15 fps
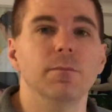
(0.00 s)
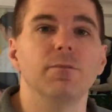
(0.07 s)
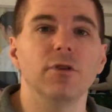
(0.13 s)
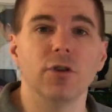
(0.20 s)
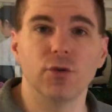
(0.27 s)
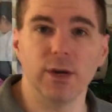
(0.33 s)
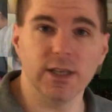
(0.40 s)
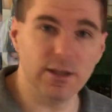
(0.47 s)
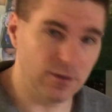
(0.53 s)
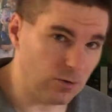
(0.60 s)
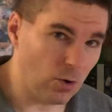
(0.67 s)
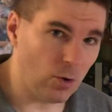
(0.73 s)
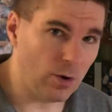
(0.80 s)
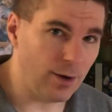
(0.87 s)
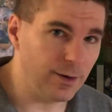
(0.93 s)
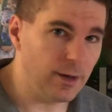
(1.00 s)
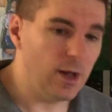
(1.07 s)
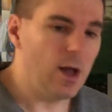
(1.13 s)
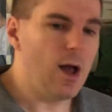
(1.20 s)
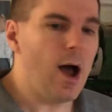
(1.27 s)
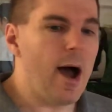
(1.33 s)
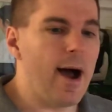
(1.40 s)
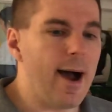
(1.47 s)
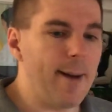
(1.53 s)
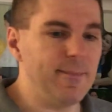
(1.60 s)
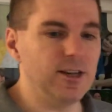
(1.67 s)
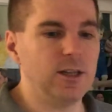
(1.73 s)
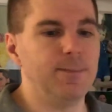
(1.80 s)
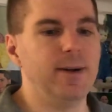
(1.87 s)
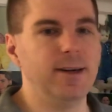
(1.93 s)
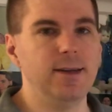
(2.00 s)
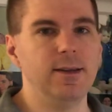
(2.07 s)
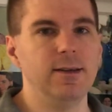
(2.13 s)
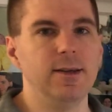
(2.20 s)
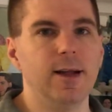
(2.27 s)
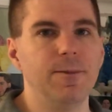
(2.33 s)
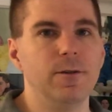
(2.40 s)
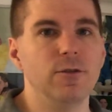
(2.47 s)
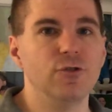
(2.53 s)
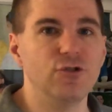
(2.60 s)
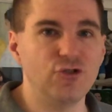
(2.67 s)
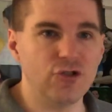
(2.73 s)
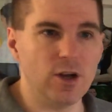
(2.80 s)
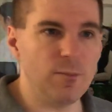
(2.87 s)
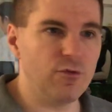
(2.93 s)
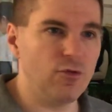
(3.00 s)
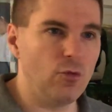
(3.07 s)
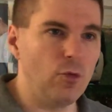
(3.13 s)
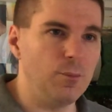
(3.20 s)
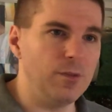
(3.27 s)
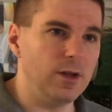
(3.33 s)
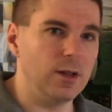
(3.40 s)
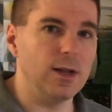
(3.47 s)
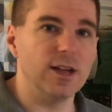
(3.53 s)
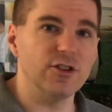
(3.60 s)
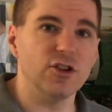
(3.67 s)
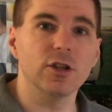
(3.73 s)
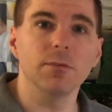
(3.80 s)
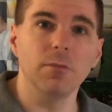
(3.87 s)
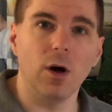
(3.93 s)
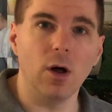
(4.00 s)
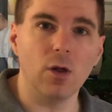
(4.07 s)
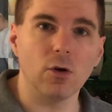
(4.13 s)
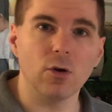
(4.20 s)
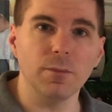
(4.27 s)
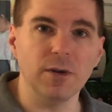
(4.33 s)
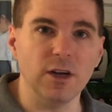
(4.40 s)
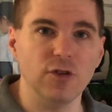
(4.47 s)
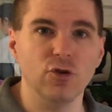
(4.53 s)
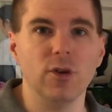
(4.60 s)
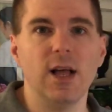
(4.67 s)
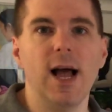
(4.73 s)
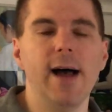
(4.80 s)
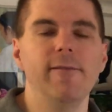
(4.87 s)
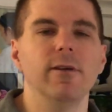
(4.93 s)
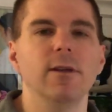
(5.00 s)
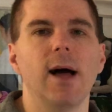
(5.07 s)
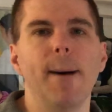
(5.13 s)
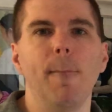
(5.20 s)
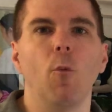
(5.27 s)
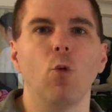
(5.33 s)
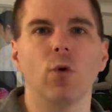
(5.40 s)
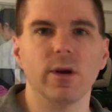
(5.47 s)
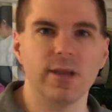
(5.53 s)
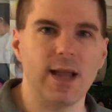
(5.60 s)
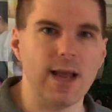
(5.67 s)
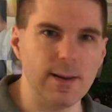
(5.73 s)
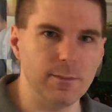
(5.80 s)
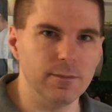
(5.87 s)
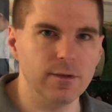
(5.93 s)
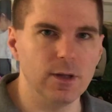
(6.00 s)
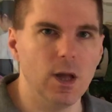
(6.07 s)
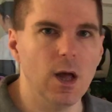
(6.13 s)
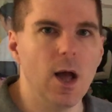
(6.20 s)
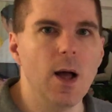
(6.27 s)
progresses on, I'm expecting that those jumps will be a lot smaller because you'll have a lot more games